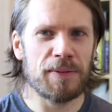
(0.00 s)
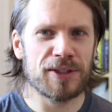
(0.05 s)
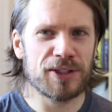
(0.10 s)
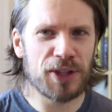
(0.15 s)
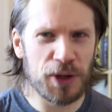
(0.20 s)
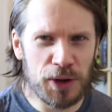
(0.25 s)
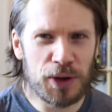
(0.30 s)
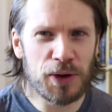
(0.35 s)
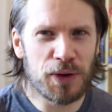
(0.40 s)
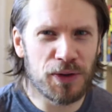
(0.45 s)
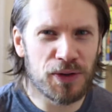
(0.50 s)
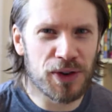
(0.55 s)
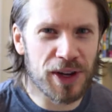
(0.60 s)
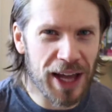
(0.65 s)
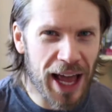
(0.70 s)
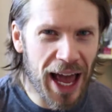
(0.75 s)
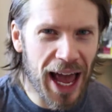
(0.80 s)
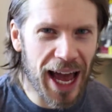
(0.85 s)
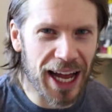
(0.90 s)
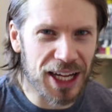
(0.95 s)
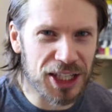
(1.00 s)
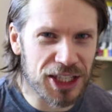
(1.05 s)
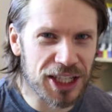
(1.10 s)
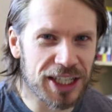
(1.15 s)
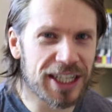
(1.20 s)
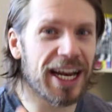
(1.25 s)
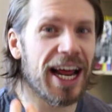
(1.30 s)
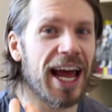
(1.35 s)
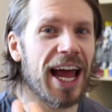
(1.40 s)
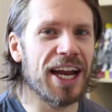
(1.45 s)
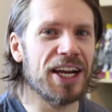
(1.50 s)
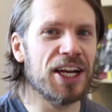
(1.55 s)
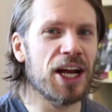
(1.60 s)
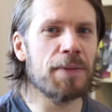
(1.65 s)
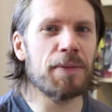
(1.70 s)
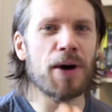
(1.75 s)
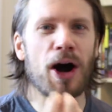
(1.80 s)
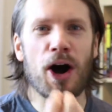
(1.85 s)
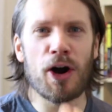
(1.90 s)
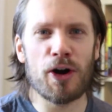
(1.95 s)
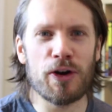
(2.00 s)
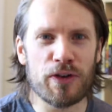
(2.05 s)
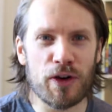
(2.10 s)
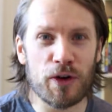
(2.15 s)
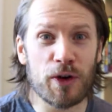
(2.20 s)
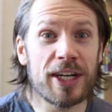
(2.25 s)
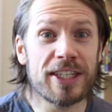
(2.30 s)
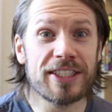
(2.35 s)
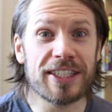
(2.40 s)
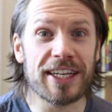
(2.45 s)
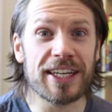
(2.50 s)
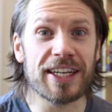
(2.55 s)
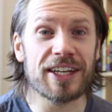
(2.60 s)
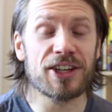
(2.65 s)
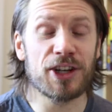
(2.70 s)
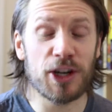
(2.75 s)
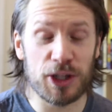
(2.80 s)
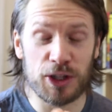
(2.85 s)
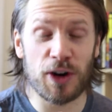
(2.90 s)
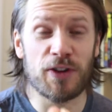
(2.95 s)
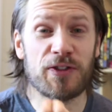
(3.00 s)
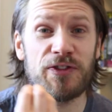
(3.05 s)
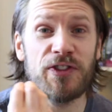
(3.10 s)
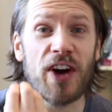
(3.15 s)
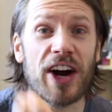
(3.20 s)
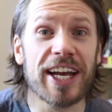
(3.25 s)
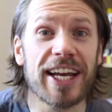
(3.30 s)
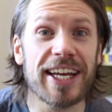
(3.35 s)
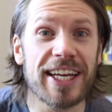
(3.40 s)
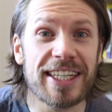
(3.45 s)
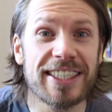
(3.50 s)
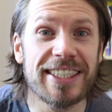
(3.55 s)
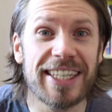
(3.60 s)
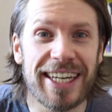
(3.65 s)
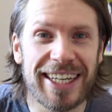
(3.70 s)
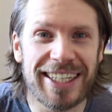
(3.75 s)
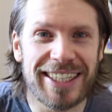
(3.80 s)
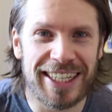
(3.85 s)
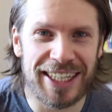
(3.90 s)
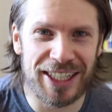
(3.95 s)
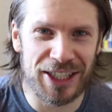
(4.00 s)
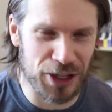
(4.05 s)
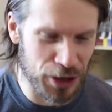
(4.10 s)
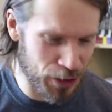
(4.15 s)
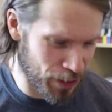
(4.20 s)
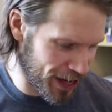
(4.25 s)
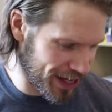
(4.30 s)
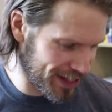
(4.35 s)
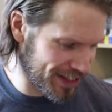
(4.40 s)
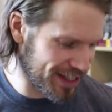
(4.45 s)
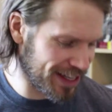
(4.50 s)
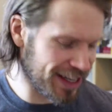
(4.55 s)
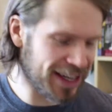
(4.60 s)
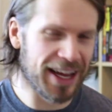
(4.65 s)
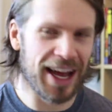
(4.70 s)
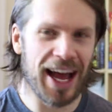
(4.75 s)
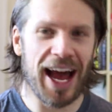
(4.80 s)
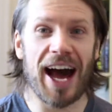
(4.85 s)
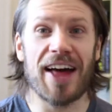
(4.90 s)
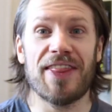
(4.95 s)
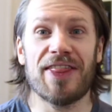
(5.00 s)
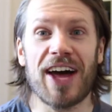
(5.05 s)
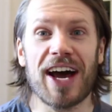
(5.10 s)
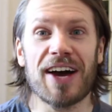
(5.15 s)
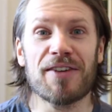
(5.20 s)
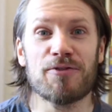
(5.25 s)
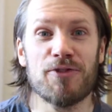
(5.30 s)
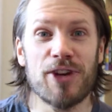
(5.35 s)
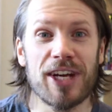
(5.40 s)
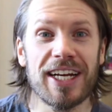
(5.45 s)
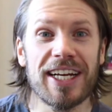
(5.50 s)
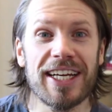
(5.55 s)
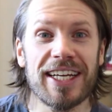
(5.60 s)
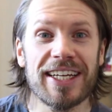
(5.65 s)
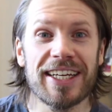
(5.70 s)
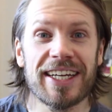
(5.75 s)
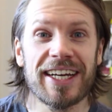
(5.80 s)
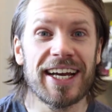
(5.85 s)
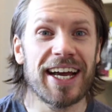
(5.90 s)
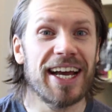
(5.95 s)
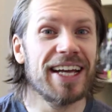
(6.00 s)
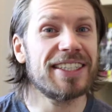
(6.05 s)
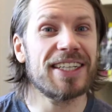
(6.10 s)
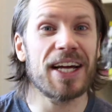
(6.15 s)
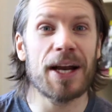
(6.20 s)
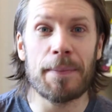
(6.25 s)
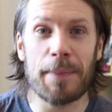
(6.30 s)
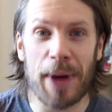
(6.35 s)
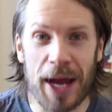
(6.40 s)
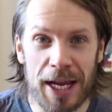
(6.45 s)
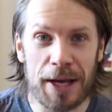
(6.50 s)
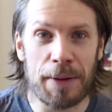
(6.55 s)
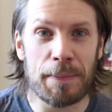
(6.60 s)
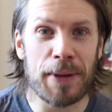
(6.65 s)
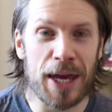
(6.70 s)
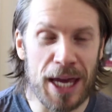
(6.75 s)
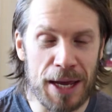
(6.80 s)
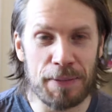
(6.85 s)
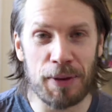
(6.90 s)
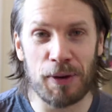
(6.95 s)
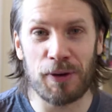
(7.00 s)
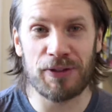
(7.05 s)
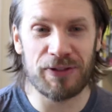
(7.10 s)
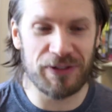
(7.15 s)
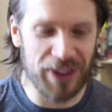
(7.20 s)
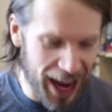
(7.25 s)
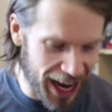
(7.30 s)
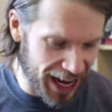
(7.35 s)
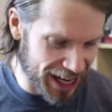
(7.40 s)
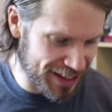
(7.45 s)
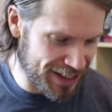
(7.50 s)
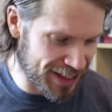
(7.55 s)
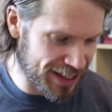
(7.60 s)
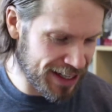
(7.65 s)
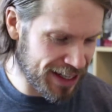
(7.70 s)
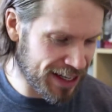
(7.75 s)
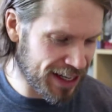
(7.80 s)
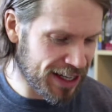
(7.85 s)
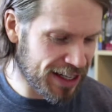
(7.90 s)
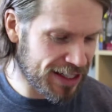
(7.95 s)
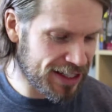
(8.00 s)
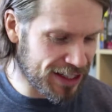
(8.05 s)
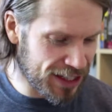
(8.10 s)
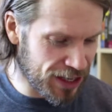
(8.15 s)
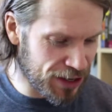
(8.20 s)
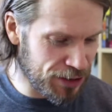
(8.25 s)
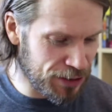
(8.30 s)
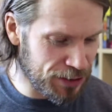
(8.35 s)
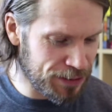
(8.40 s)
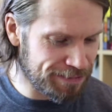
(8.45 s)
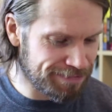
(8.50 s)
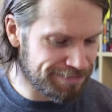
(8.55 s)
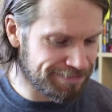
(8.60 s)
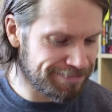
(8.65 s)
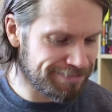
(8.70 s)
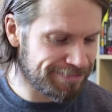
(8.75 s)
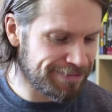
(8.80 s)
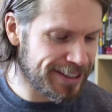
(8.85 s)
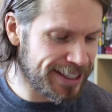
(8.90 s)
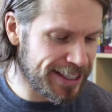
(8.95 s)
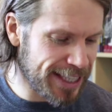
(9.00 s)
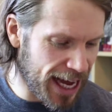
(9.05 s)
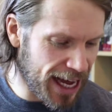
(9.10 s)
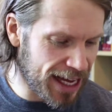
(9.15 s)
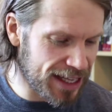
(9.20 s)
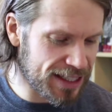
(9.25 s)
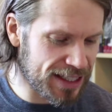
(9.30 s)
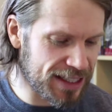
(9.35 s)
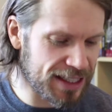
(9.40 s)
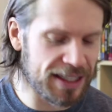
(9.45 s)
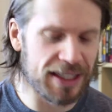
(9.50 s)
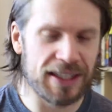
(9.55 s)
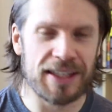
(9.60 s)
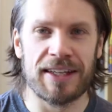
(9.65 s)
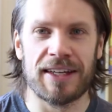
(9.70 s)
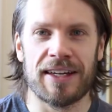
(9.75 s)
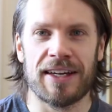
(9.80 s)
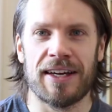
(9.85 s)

So you're actually going to end up overeating because you're fucking addicted to it. And that really is going to make people fat. So, yes,